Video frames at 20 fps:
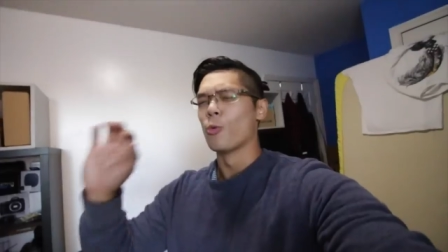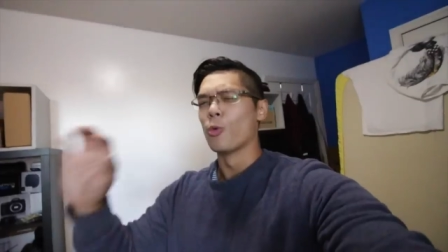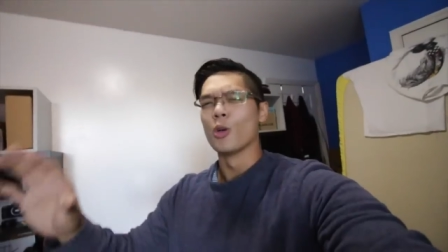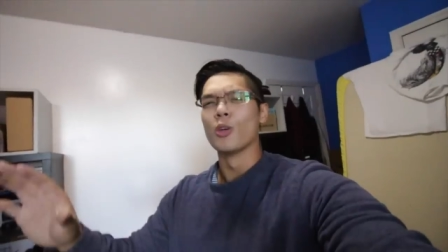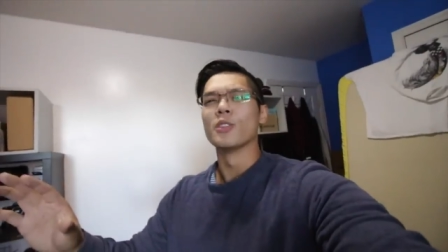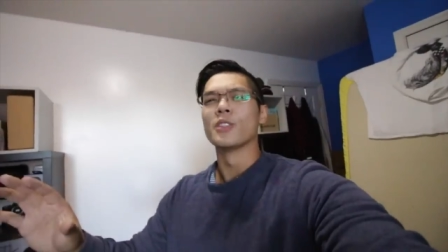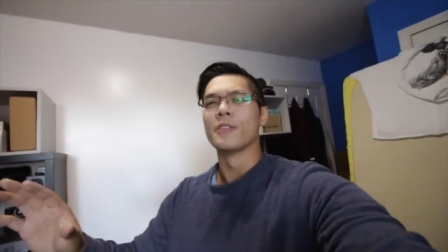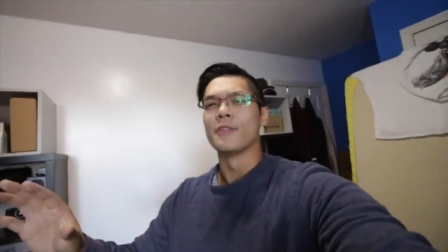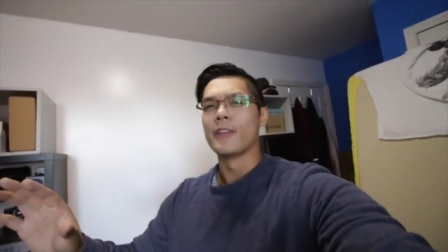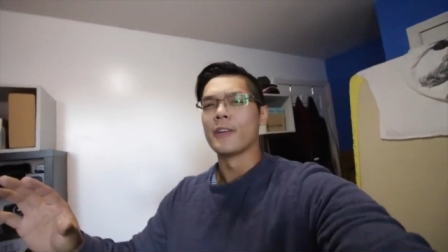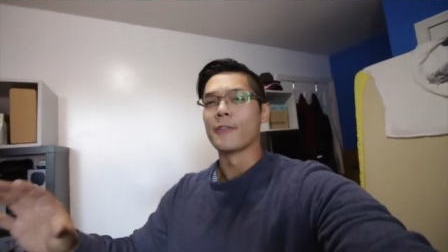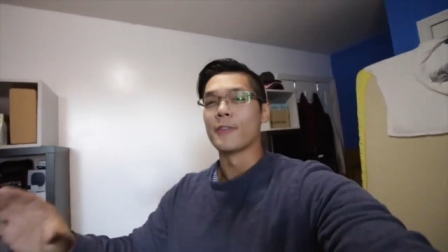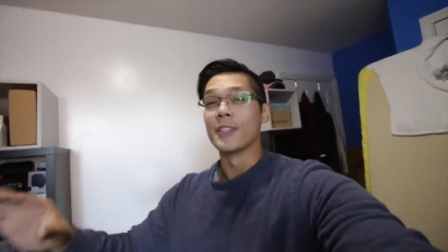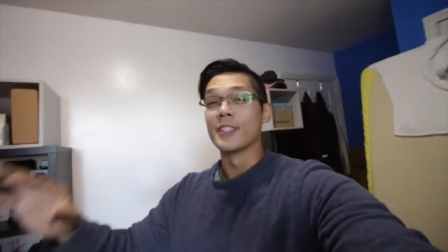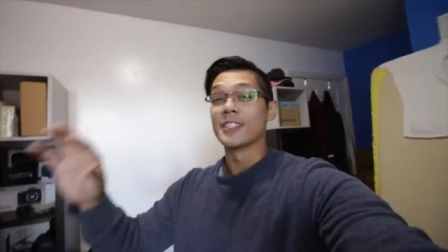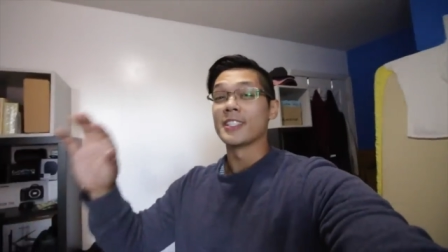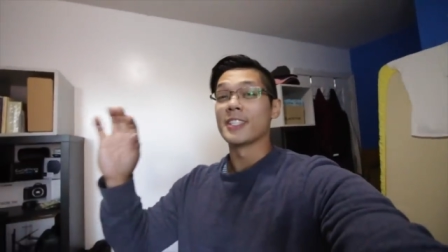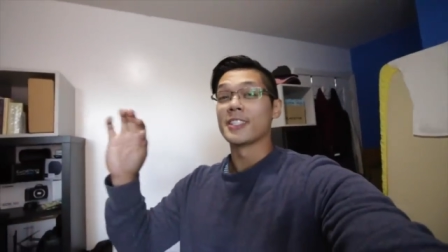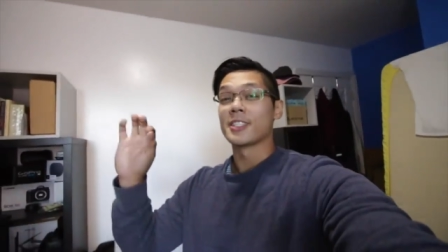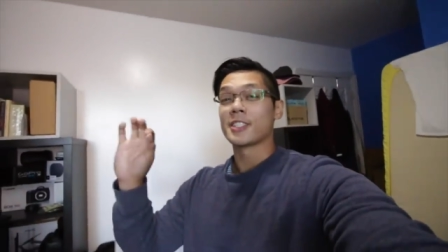world of
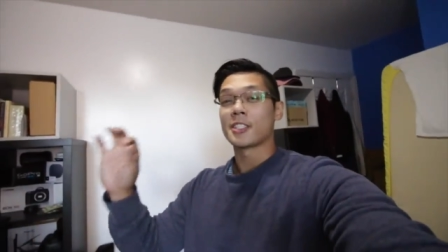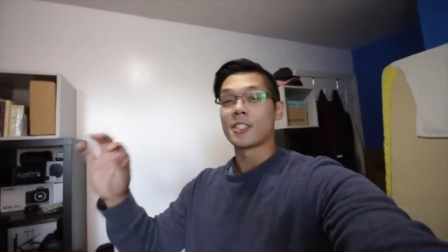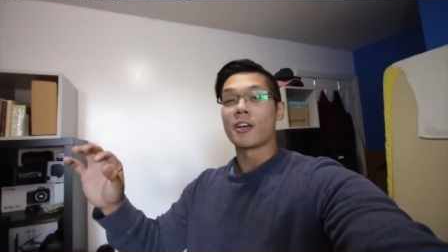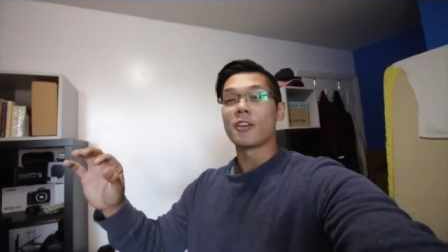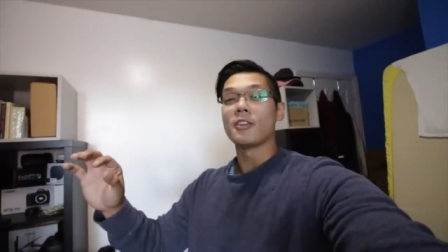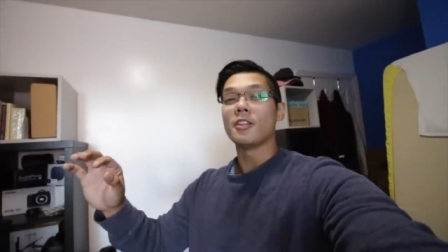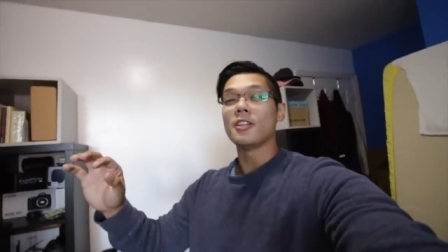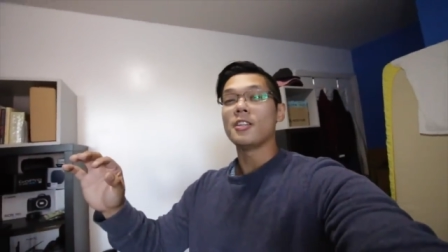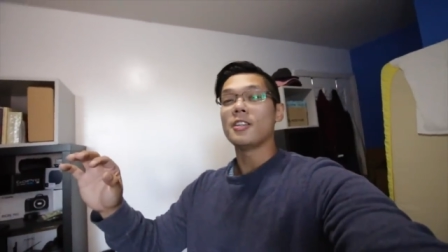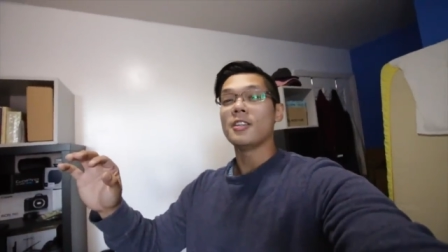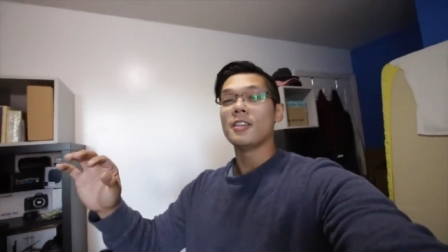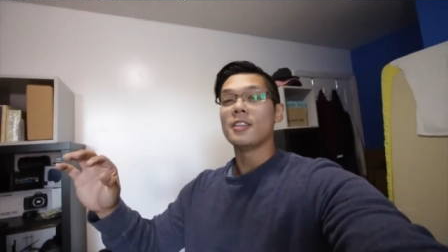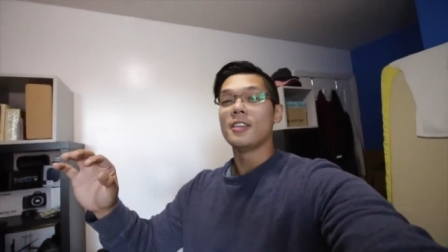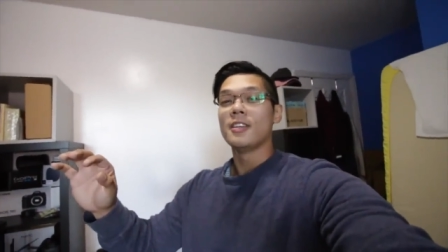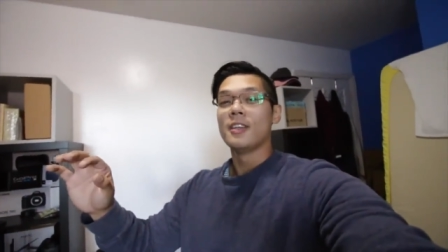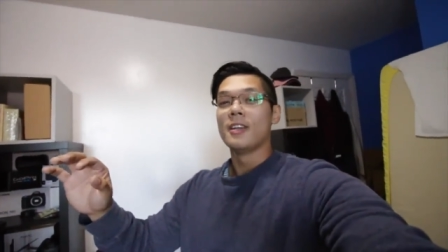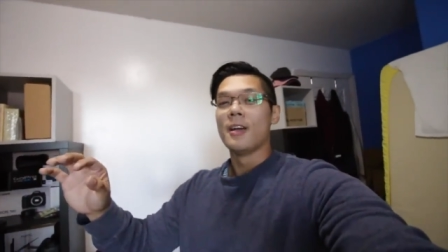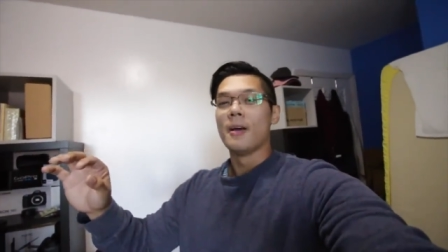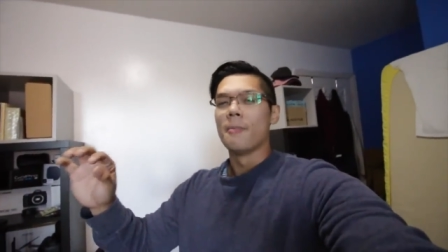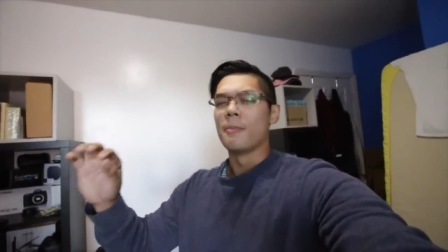difference. It's subtle,
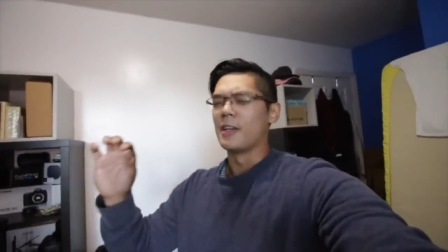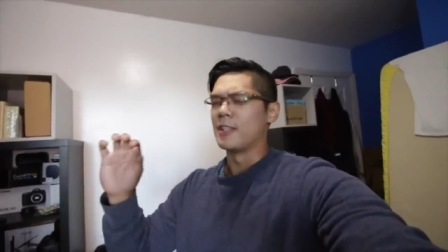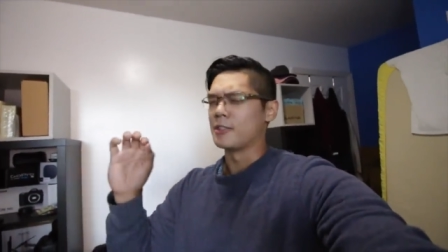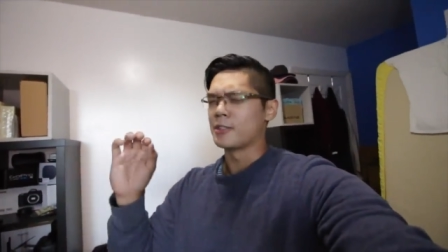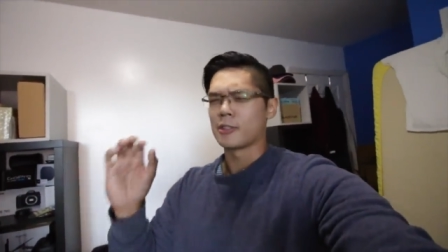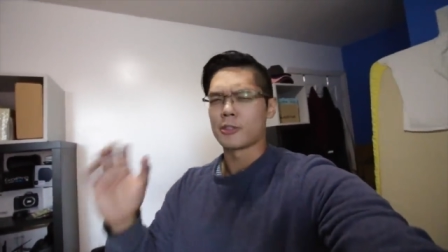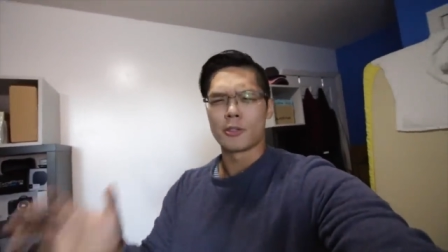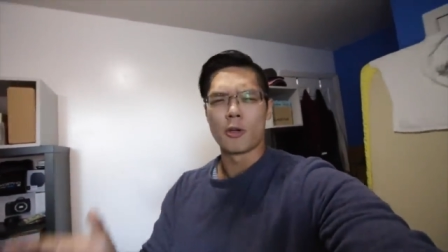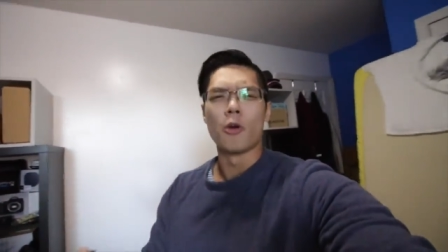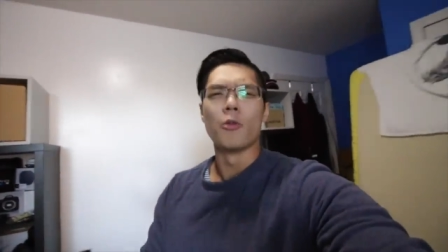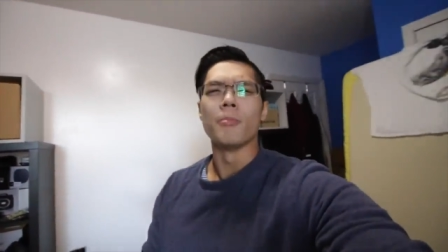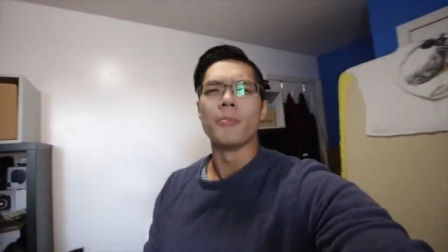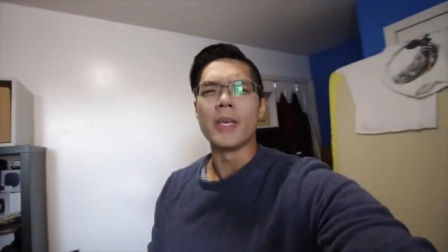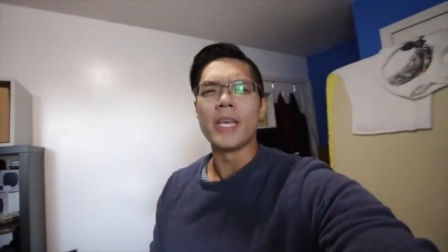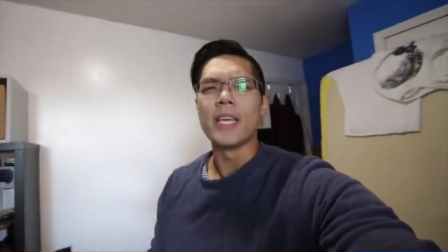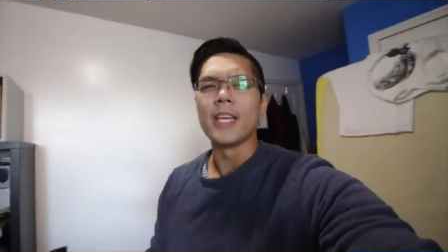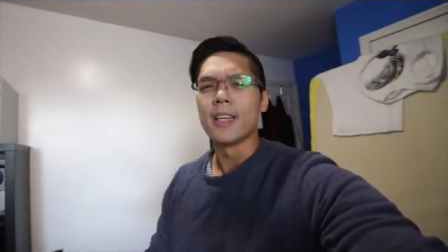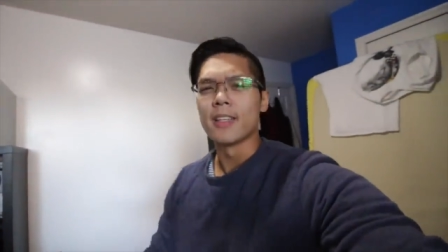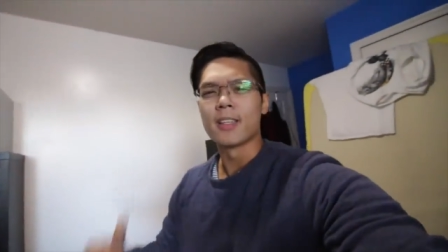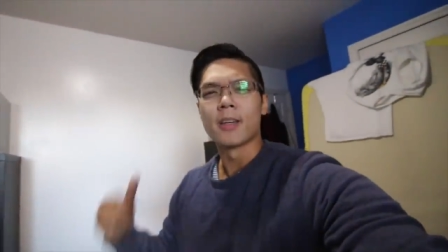but it's so
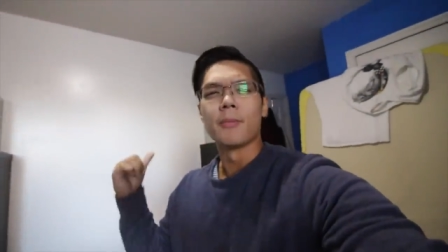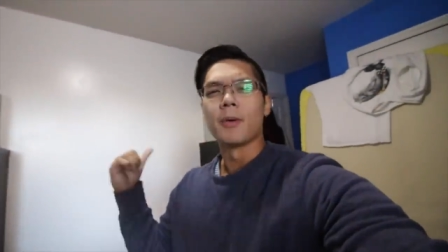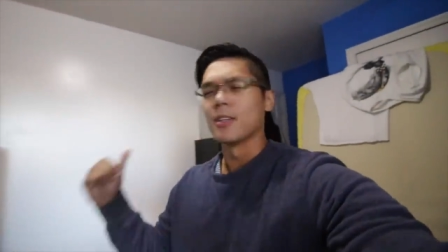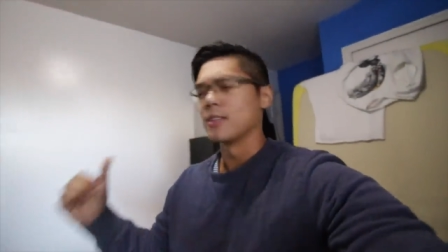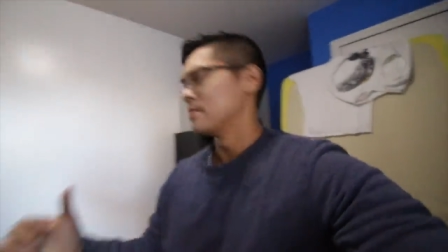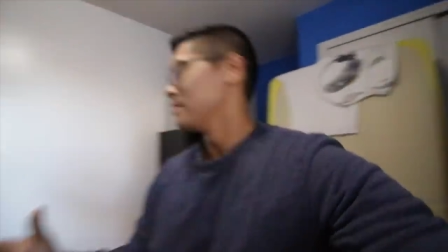mean. Come on.